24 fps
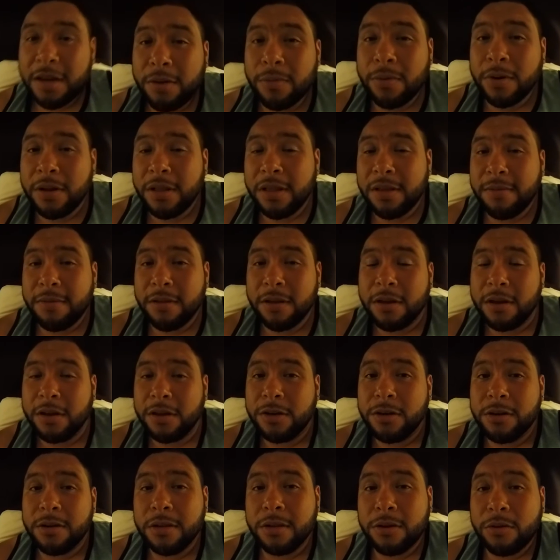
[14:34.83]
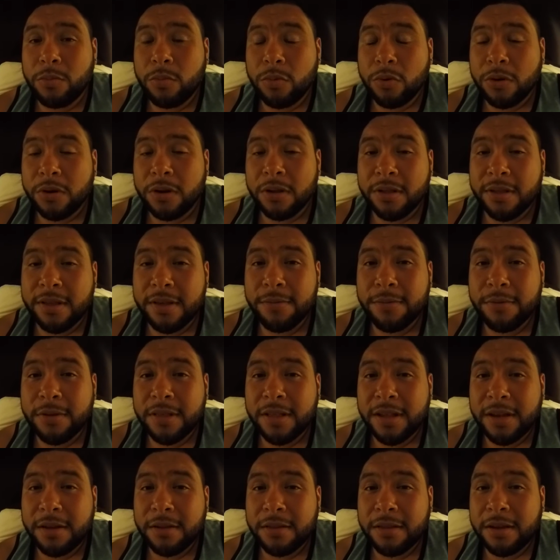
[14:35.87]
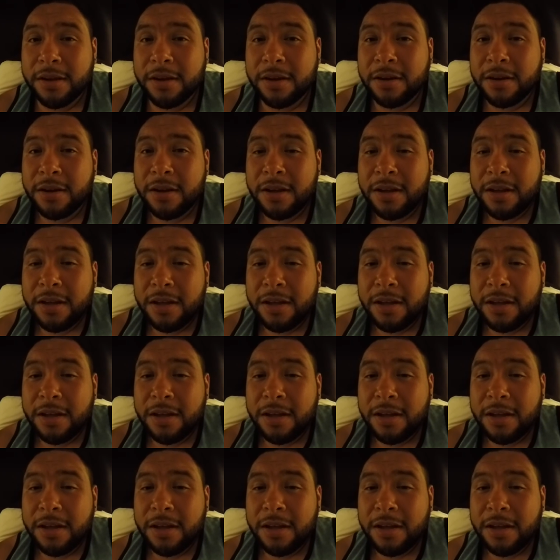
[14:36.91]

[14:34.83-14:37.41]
I want to leave the country a little more and see what's out there.